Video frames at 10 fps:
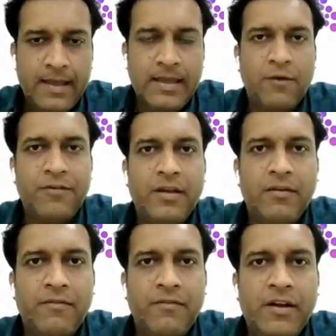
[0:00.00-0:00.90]
Yeah,
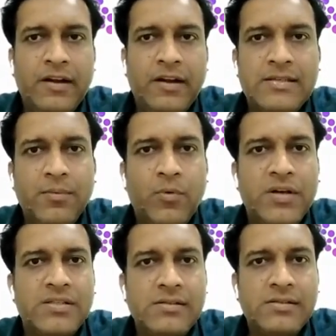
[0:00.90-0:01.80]
we'll take some
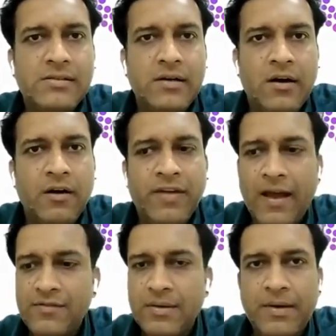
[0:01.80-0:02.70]
questions. We
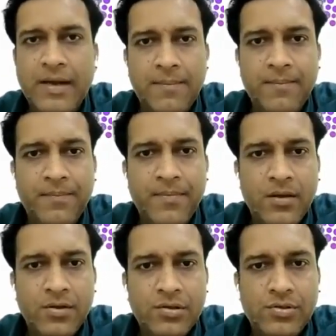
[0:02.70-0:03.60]
have some time,
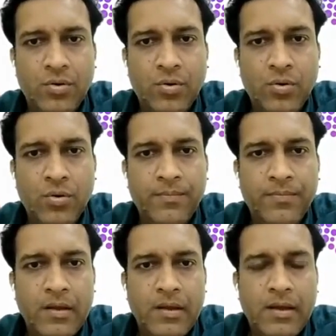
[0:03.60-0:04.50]
so
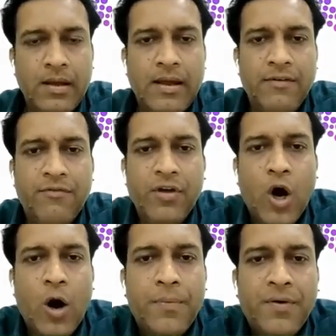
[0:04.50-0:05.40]
if
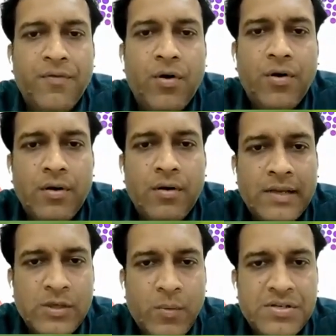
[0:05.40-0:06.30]
we opt for,
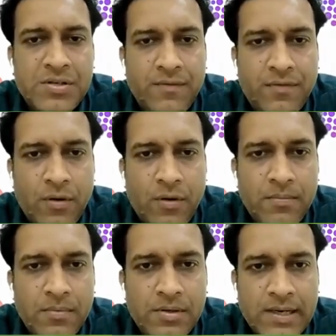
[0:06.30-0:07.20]
there's a question
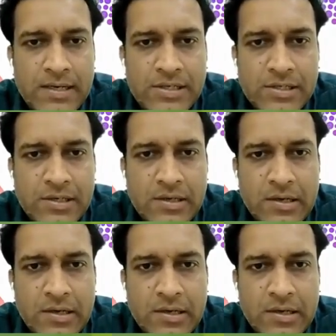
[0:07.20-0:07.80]
from Jayesh.